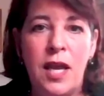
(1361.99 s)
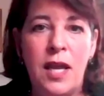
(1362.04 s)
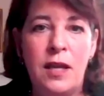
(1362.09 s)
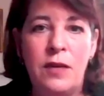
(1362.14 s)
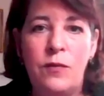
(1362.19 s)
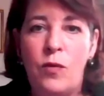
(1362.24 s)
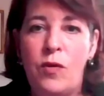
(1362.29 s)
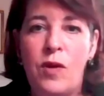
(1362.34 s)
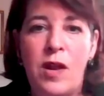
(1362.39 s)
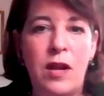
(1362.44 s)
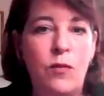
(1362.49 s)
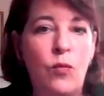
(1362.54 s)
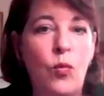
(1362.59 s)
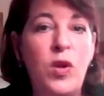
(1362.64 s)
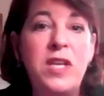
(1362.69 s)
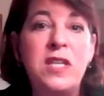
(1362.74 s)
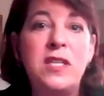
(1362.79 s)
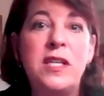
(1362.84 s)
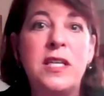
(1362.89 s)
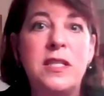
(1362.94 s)
and
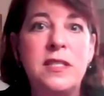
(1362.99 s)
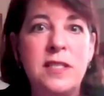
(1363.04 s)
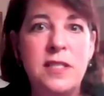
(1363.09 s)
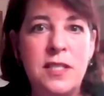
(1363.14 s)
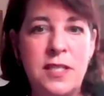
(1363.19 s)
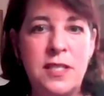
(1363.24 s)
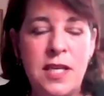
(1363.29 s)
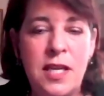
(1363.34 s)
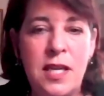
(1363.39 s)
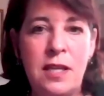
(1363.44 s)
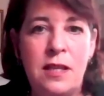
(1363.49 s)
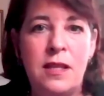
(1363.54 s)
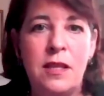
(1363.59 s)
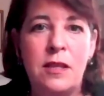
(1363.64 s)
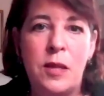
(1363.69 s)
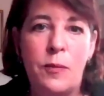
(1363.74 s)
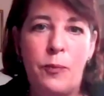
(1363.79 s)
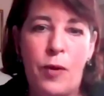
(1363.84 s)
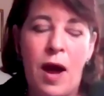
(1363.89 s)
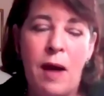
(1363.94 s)
we can see
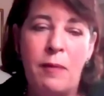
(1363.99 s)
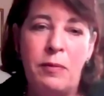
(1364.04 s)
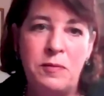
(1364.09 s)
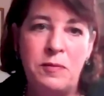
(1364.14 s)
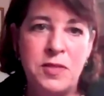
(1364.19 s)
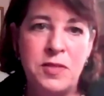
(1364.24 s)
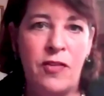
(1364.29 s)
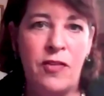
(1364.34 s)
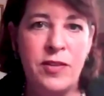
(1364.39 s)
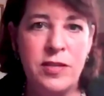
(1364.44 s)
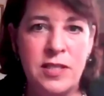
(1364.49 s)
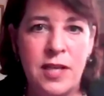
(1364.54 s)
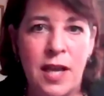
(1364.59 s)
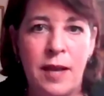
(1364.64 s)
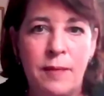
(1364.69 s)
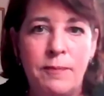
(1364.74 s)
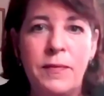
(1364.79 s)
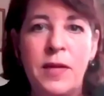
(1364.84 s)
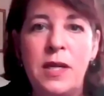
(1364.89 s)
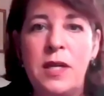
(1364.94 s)
that the problems are the
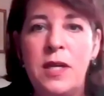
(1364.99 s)
same.